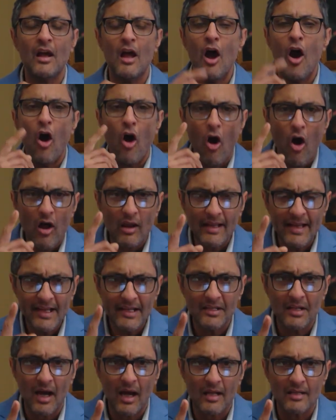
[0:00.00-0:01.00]
All he
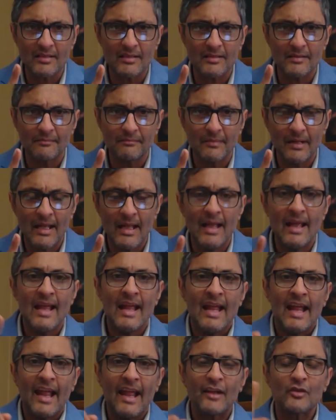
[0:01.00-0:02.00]
does
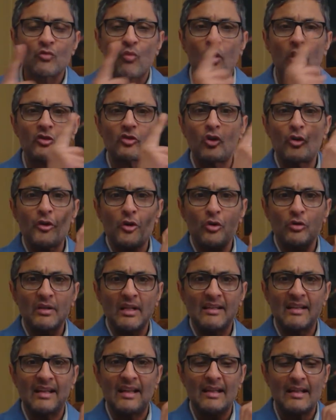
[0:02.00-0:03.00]
is what Toyota
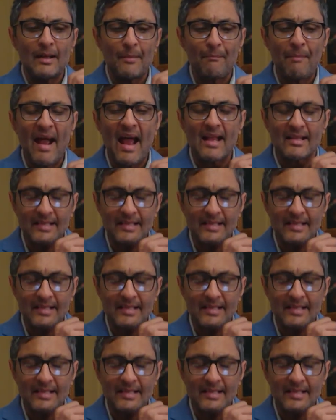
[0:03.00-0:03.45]
did in the past.